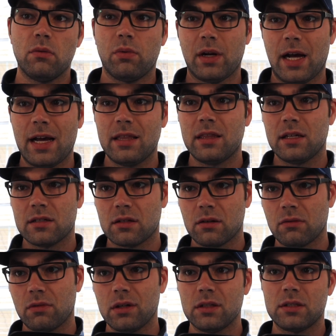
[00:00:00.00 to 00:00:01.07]
what I think is
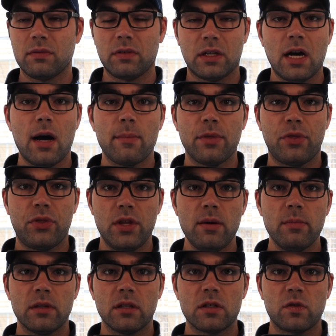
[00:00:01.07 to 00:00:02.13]
a relatively common
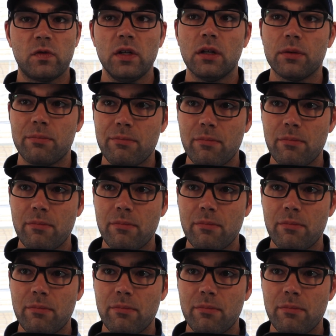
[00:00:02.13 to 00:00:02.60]
theme in this field.